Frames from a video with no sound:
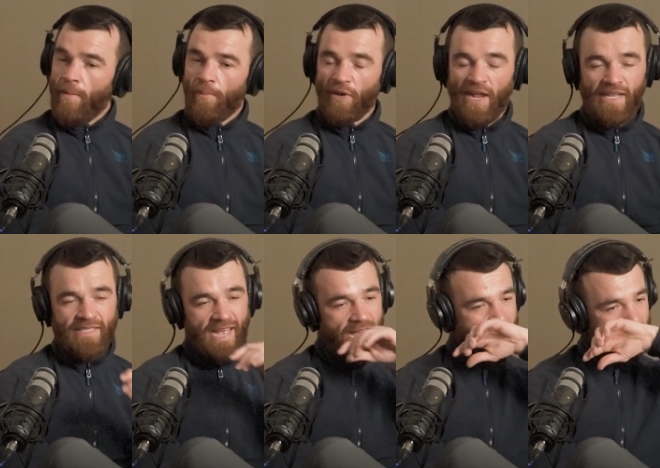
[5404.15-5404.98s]
But lad,
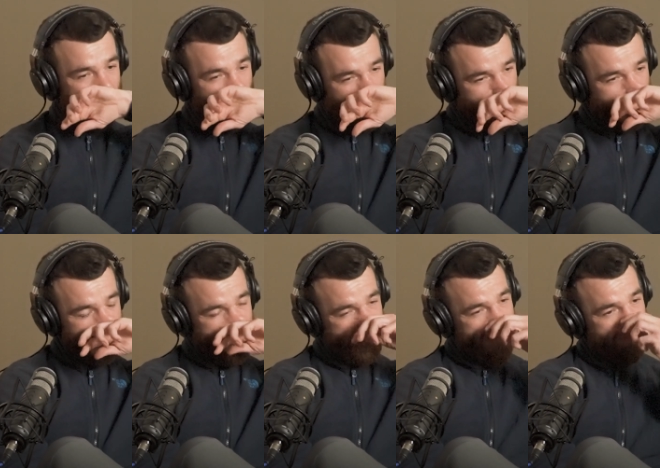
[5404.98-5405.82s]
to be honest with you,
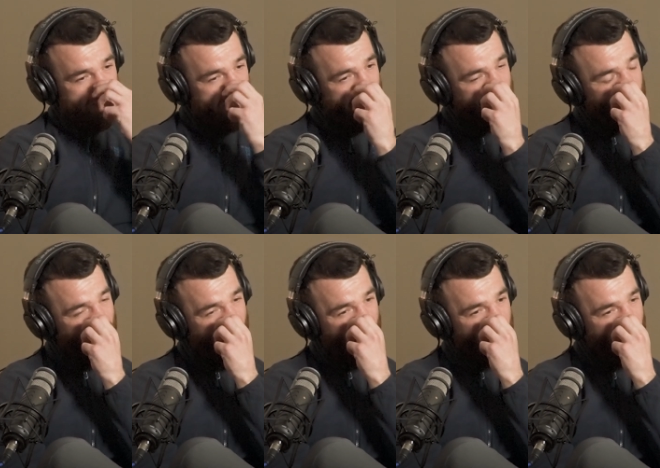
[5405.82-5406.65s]
lad, after that
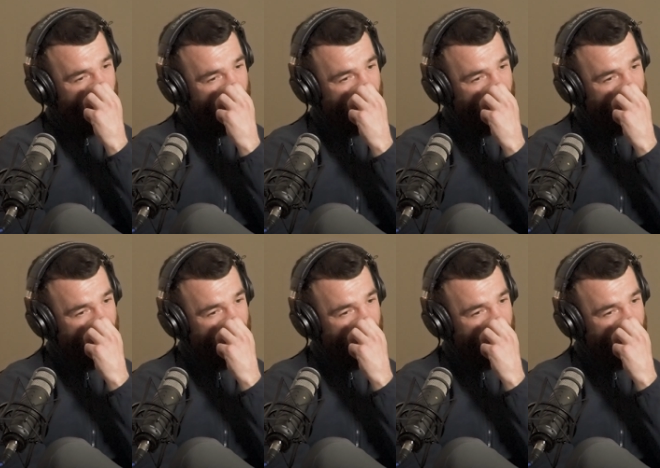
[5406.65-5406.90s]
Charlton fight,